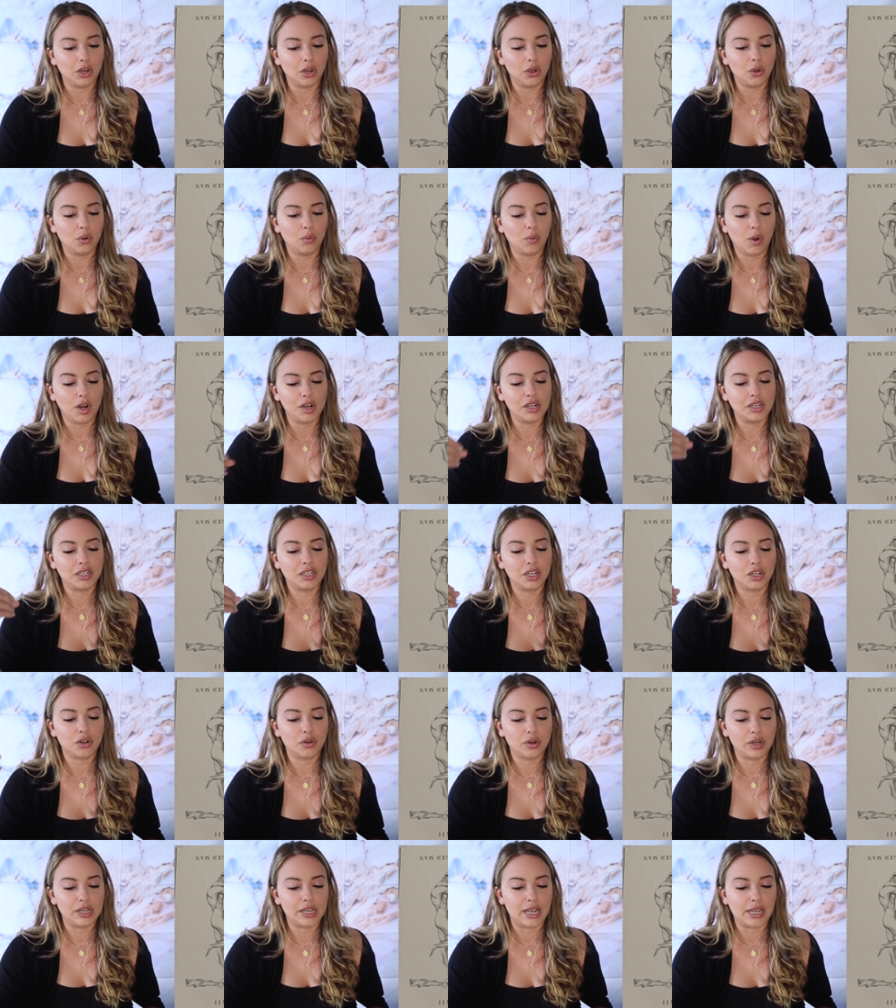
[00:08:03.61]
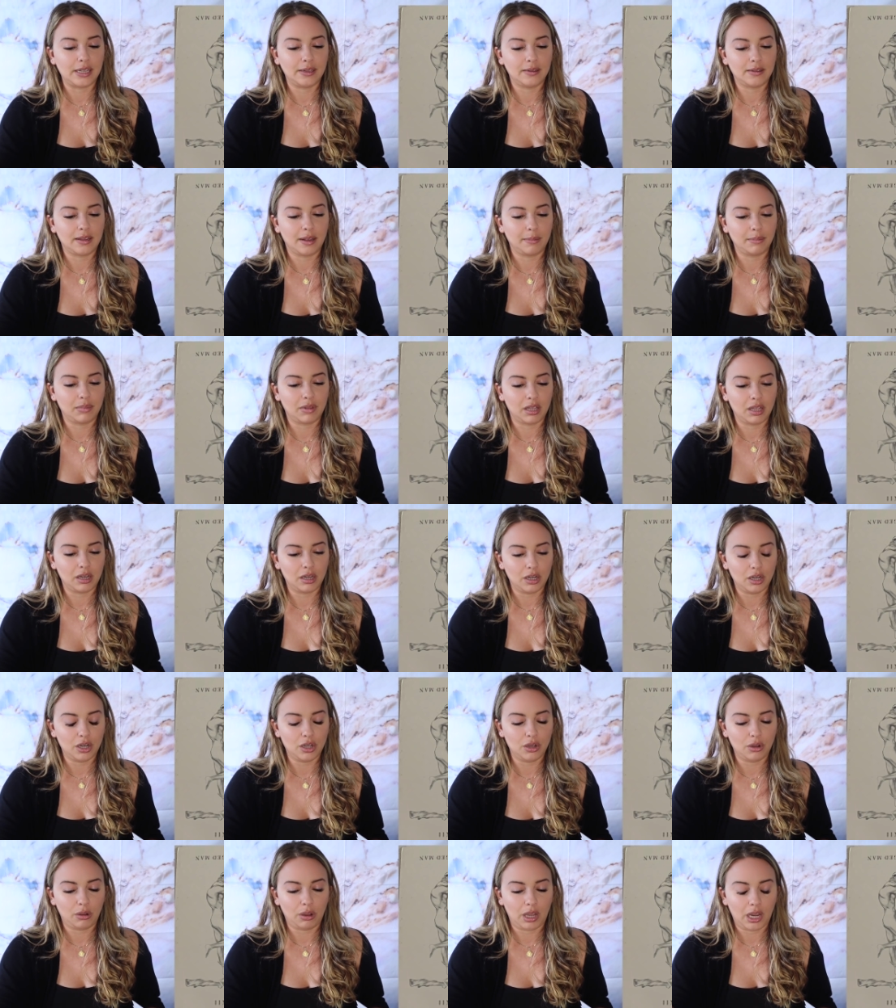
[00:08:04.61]
new, wanting to create something
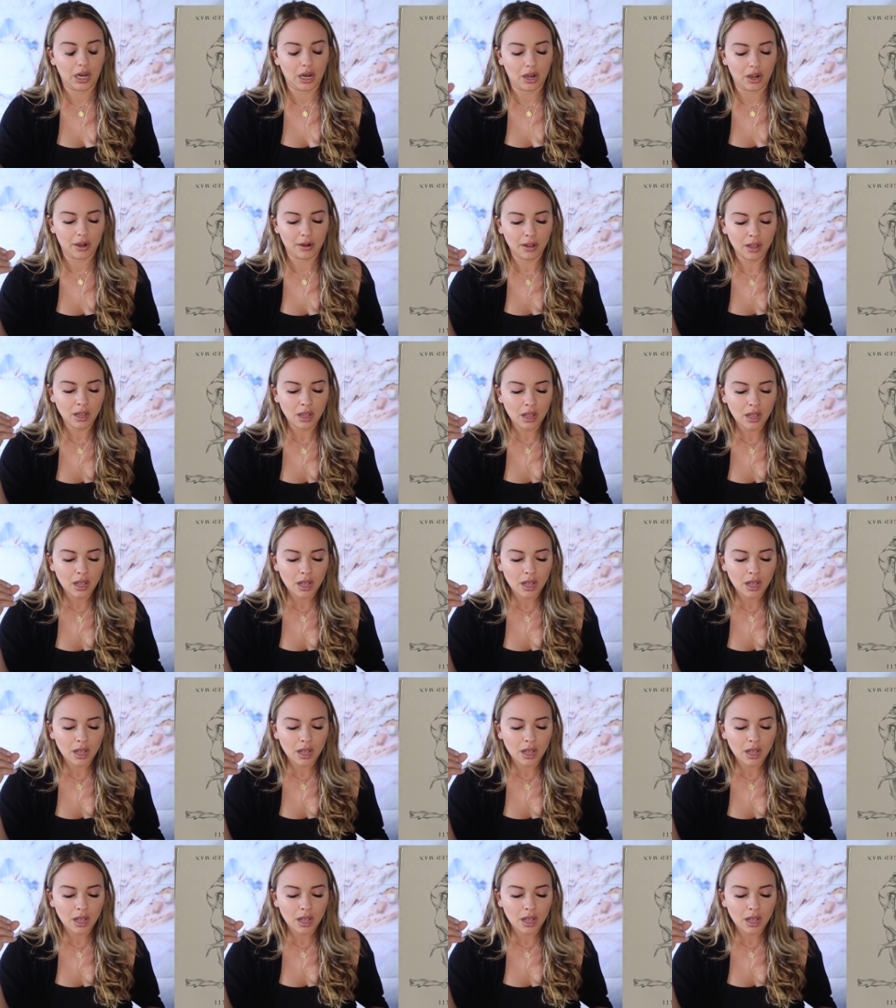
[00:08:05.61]
new here.